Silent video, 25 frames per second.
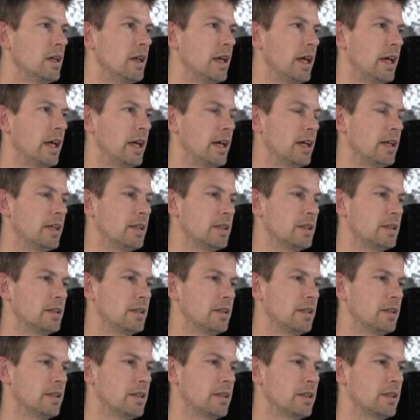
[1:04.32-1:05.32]
And
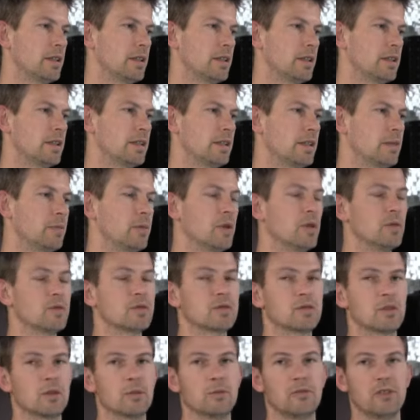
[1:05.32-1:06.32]
the
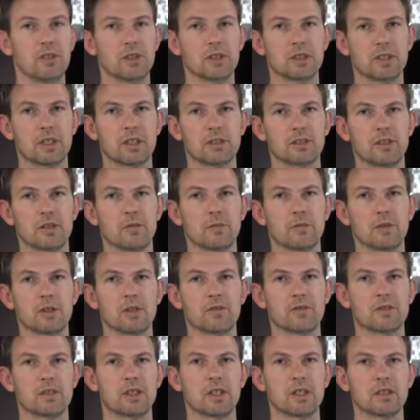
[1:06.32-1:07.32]
most obvious example
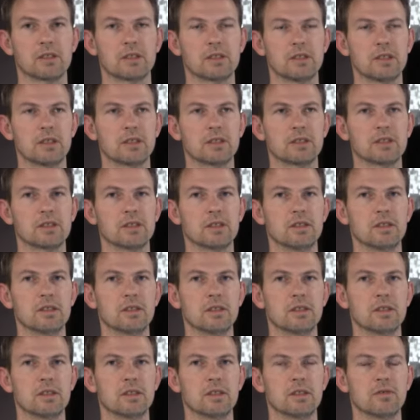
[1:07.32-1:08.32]
of that is
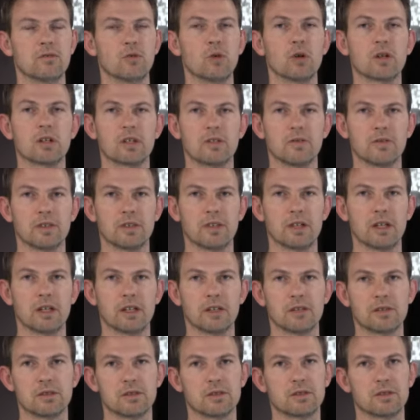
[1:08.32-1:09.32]
the Walking with
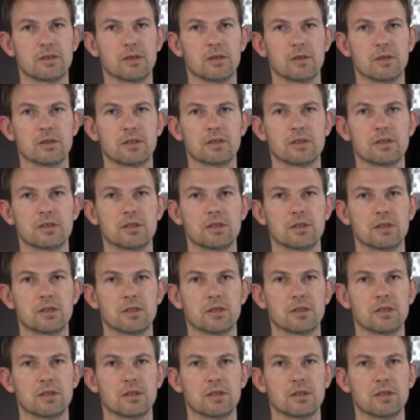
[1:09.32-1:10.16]
Dinosaurs